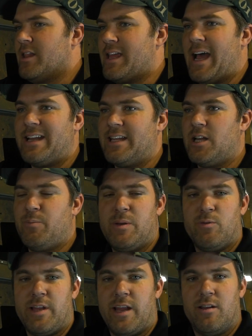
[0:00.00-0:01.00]
idea to
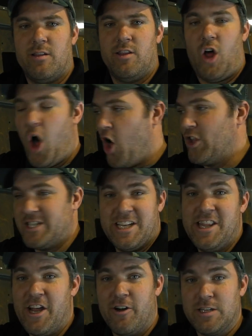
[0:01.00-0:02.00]
people that all that's
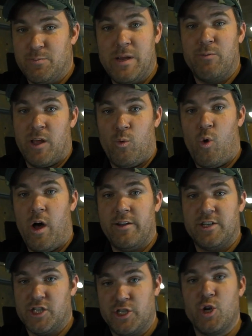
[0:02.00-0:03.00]
in there is people that
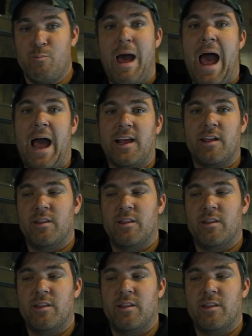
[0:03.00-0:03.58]
want to shoot back,